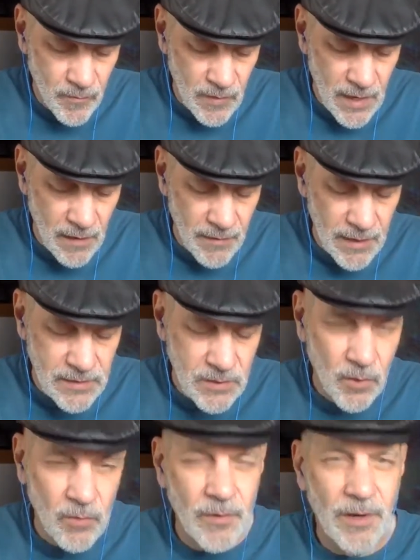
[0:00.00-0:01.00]
Now that it's
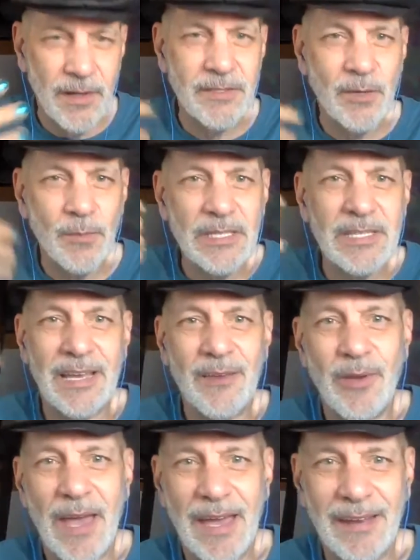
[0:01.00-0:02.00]
over, it's almost like
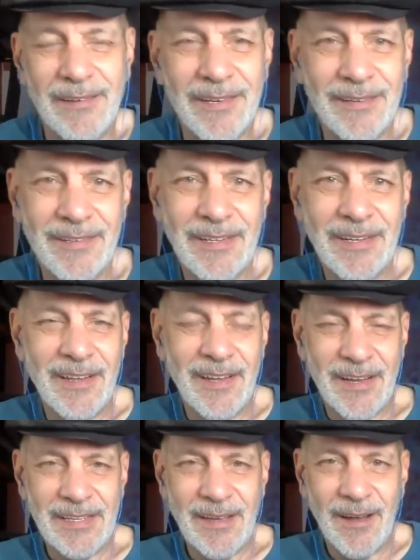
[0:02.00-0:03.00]
you gained
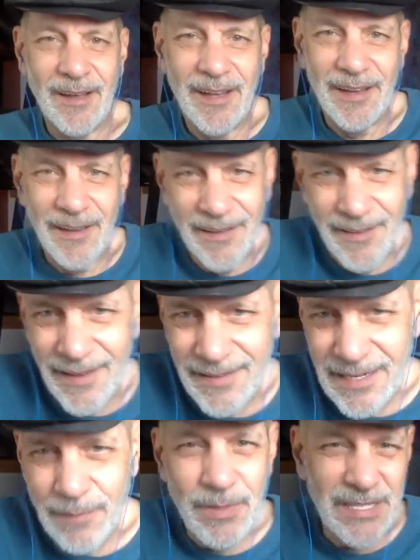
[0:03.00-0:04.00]
a
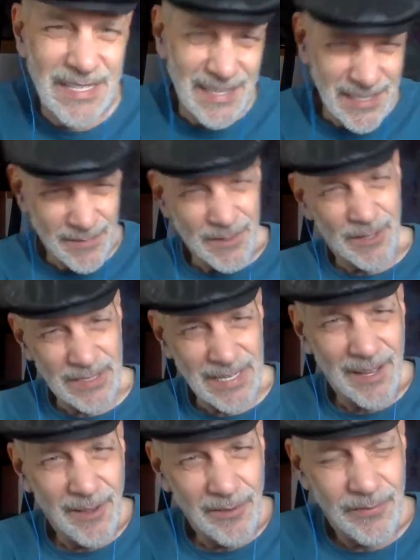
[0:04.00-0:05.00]
deeper sense of
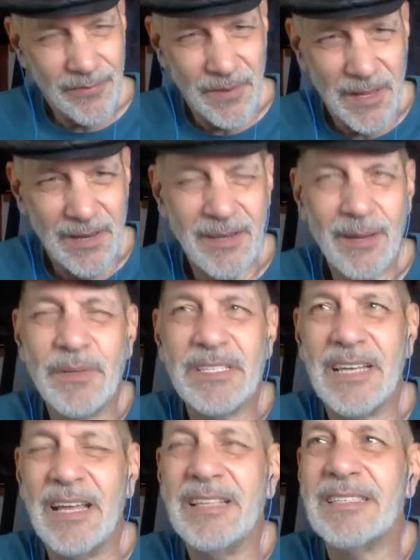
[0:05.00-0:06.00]
yourself and deeper
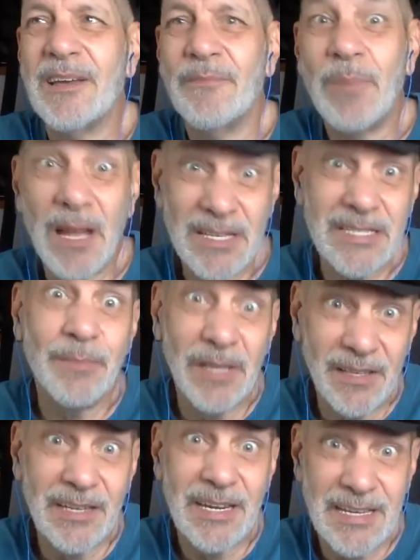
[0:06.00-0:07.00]
sense of
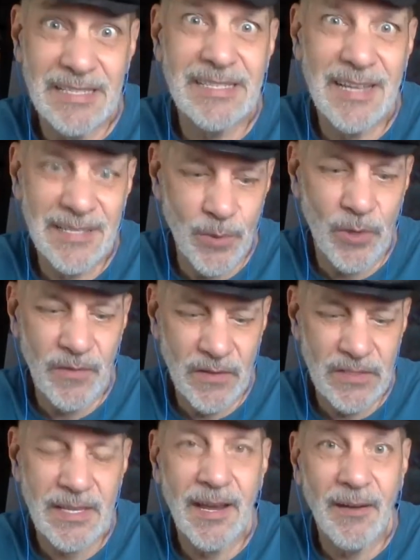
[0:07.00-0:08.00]
possibilities. That's what it
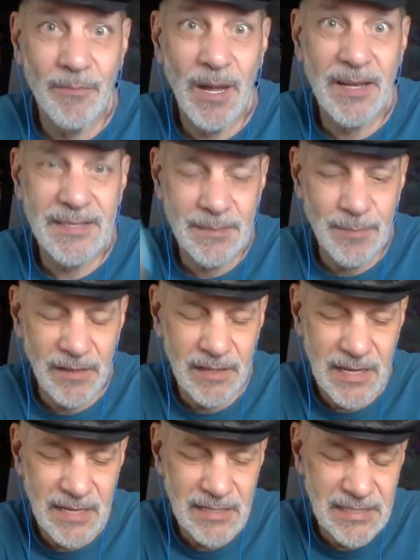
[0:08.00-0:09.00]
feels like, a
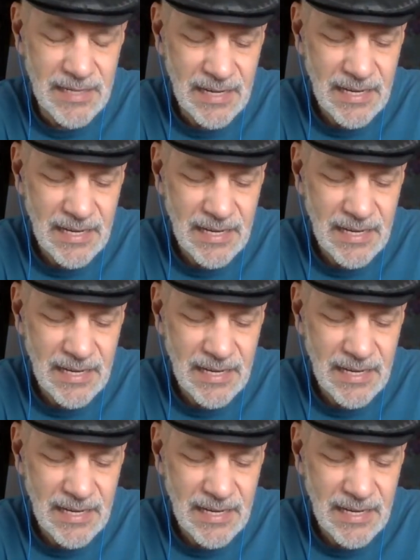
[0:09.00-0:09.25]
possibilities.